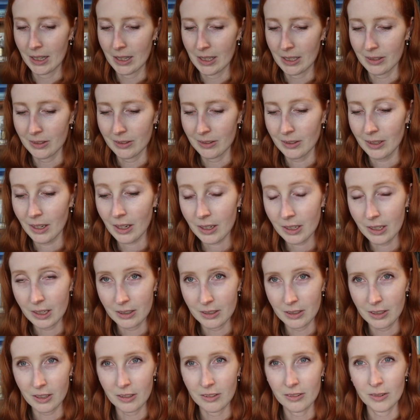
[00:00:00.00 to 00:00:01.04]
the
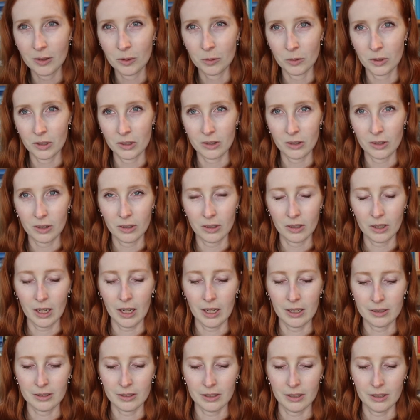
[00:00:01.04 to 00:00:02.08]
second of the winter
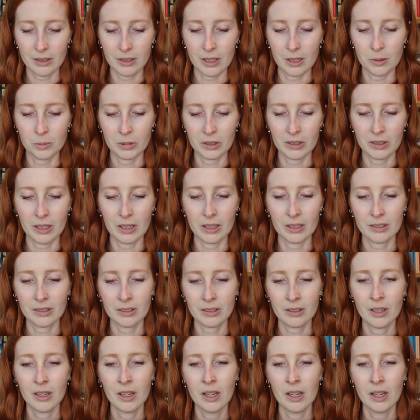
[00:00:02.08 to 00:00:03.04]
casket keepsakes